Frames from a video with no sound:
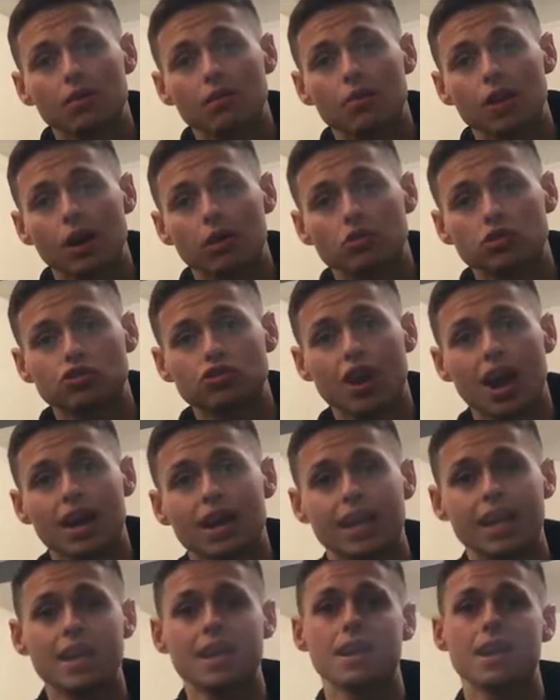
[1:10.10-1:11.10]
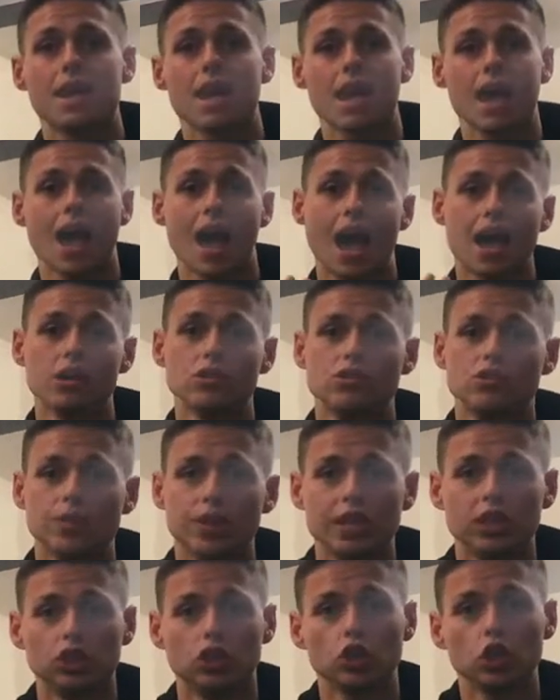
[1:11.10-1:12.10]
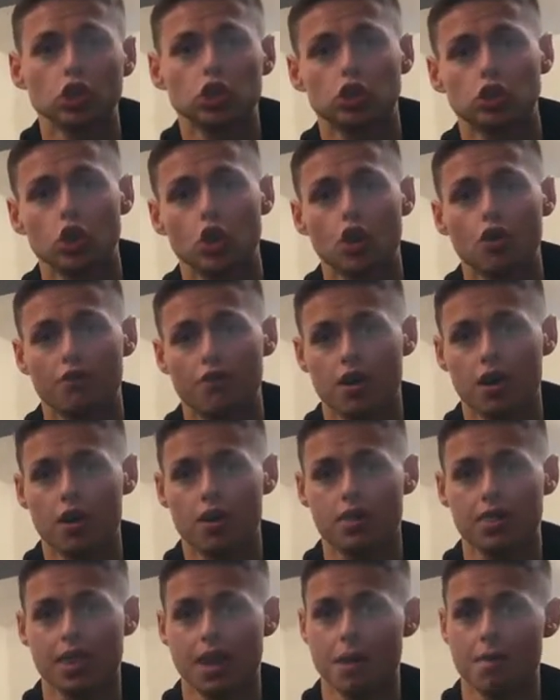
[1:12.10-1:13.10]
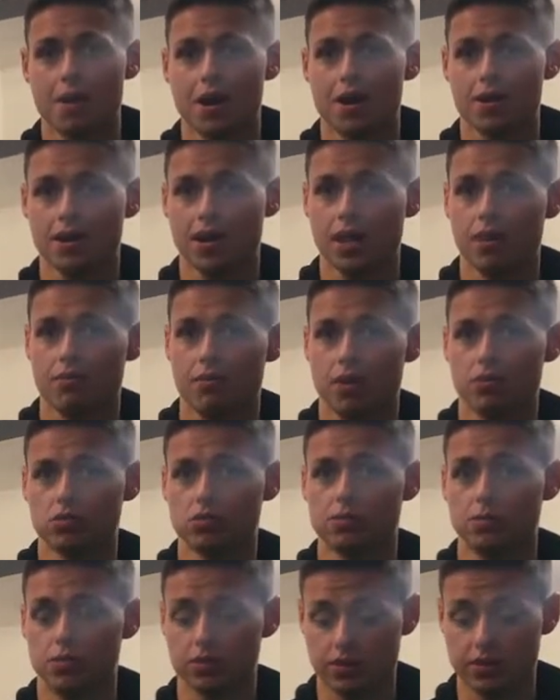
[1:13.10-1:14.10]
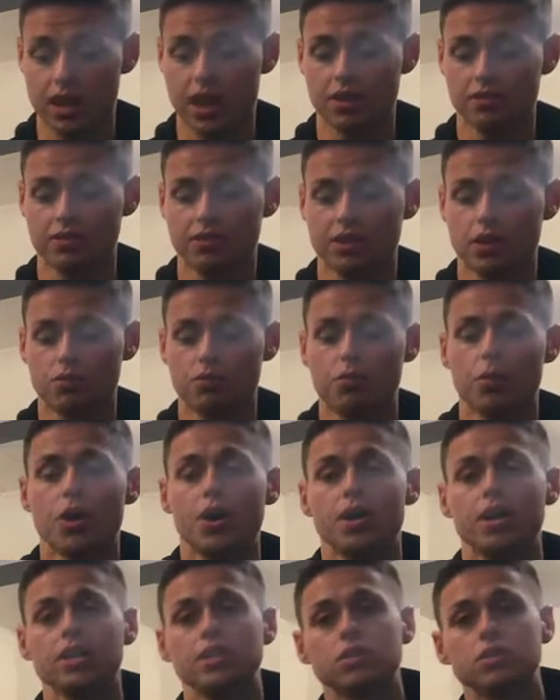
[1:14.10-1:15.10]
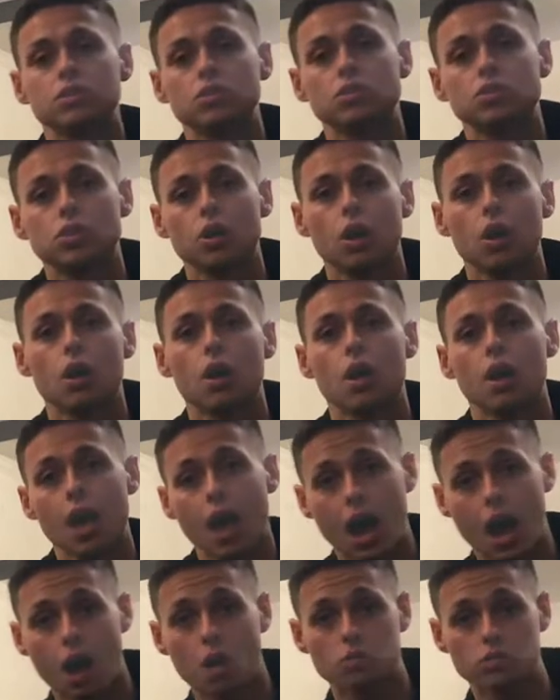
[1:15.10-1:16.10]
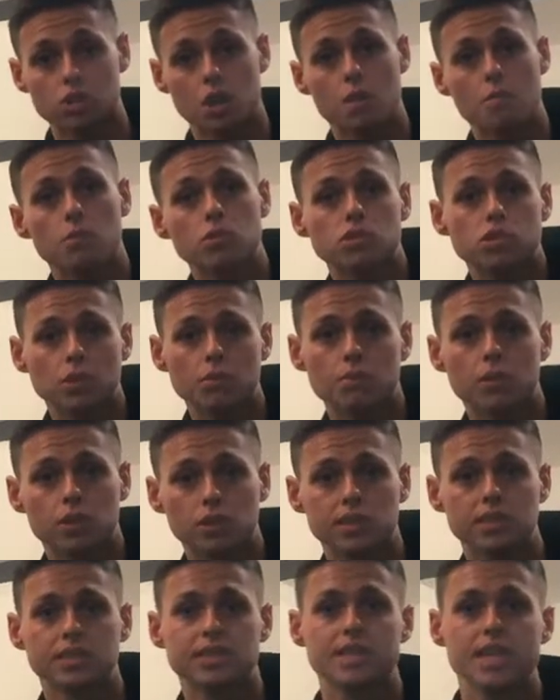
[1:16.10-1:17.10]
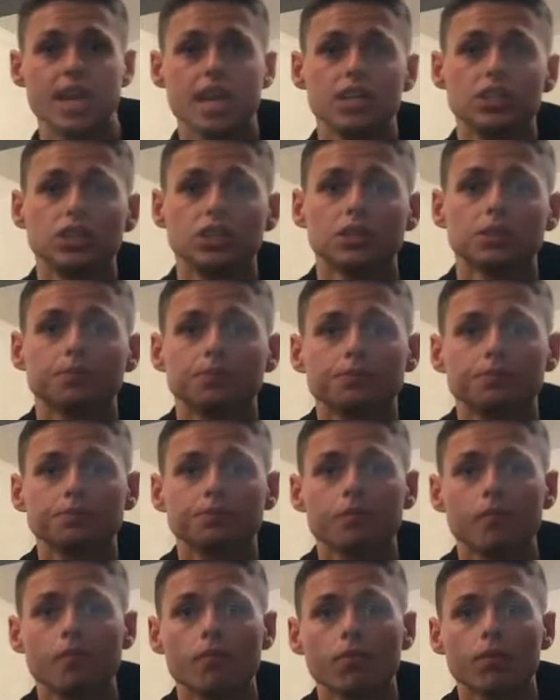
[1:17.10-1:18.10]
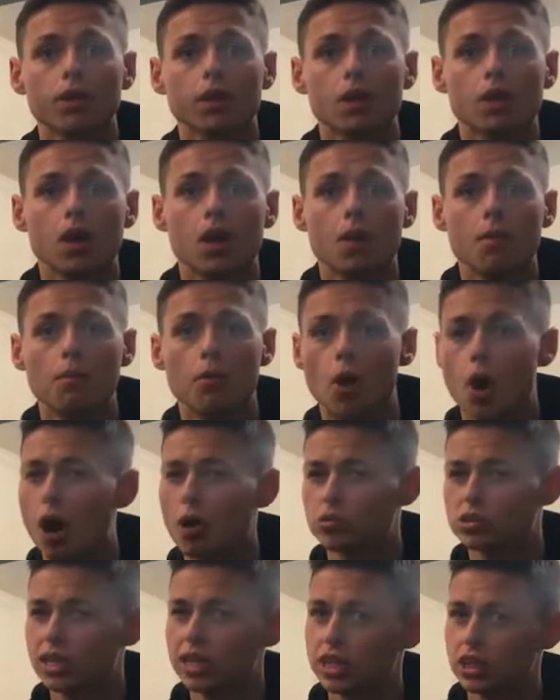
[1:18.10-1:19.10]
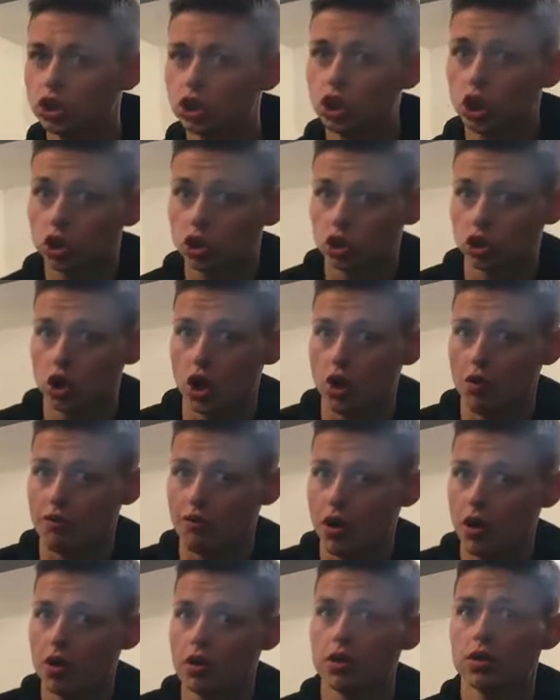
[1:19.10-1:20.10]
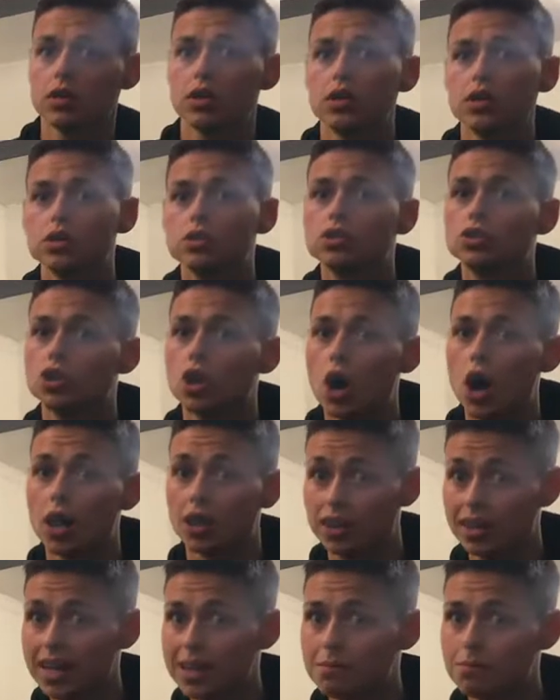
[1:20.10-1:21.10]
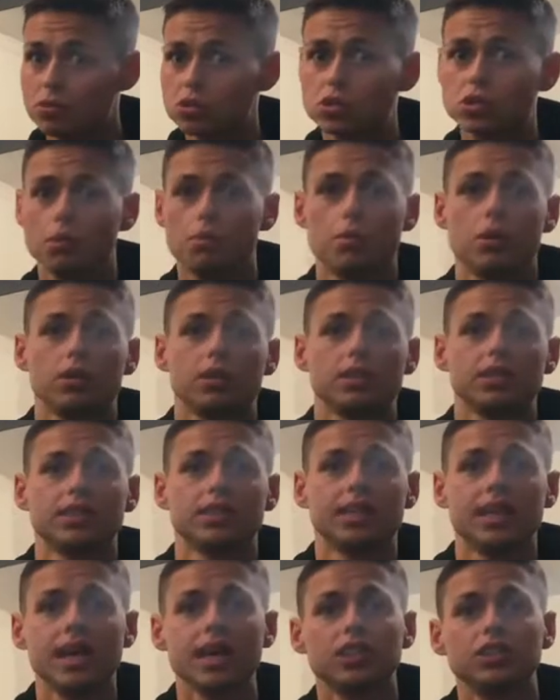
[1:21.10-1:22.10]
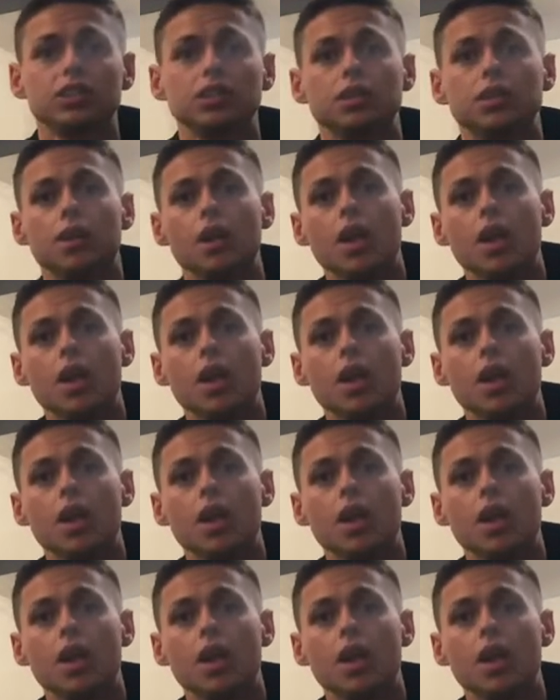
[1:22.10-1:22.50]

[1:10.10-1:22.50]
when I was tracking, I used to eat just over the amount of calories I was burning. So I was on a muscle building stage, but I was eating just over, so at a lean muscle building stage.